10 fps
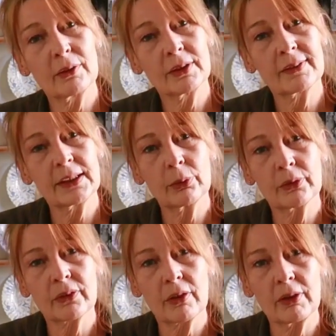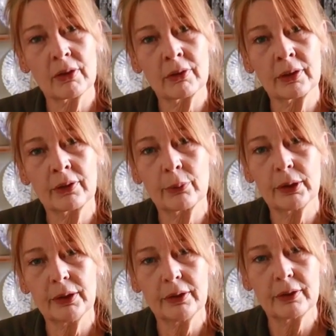go and see what's going on in the
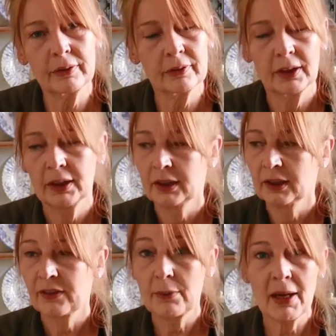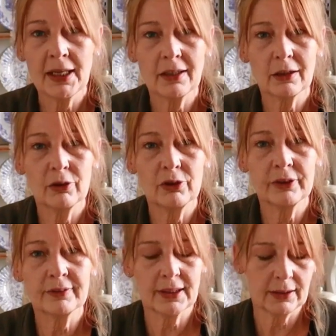world. The maythorn
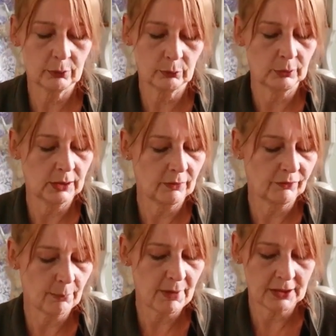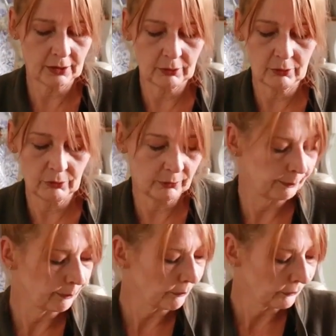is out. We love the maythorn.
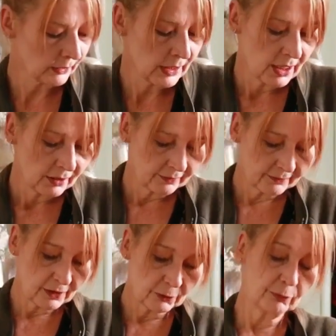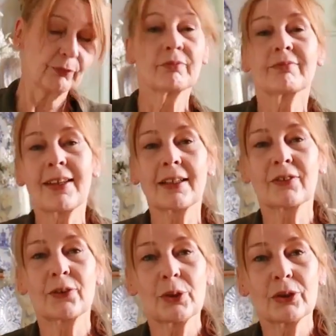So
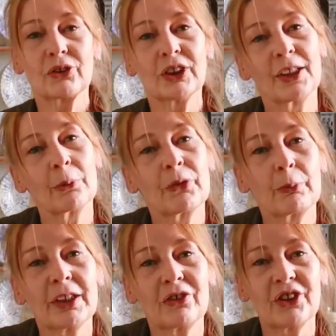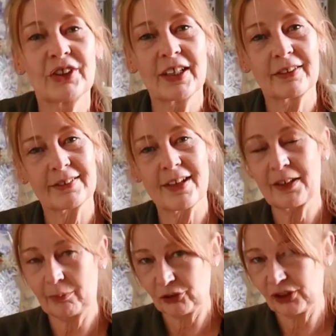thanks for watching. Hope to speak to you next
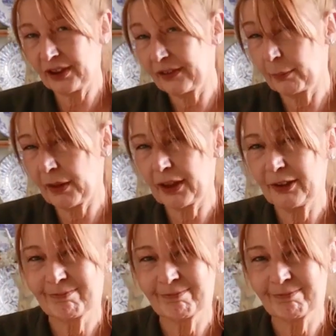time. Cheers. Bye.